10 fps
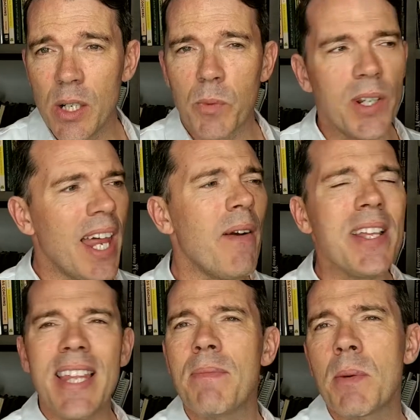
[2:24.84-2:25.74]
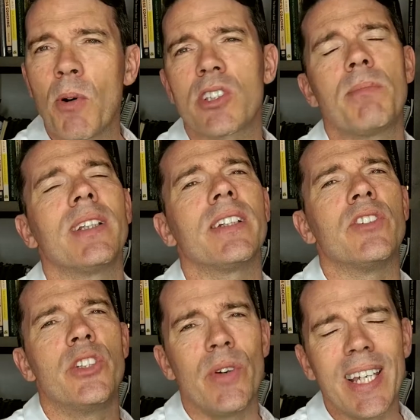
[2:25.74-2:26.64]
We're allowing them the possibility of
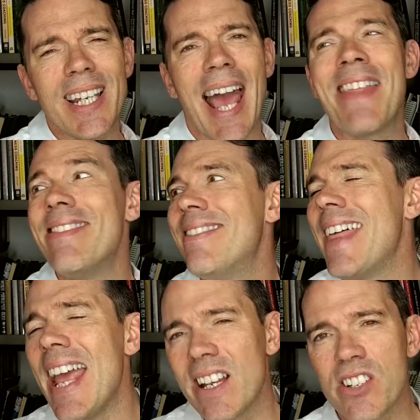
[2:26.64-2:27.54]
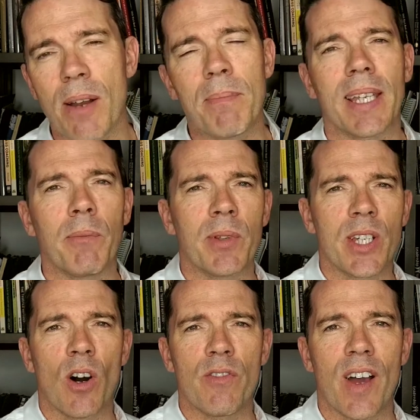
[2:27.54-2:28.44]
doing it and then jumping in with the
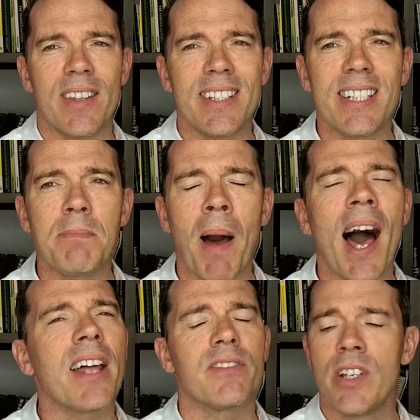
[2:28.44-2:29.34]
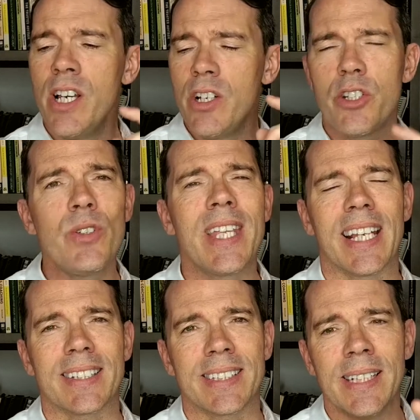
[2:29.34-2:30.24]
offer. And this is part of two
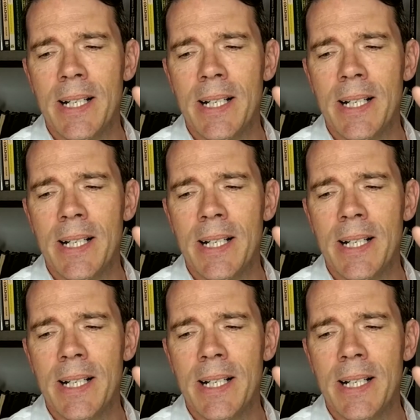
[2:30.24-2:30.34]
things: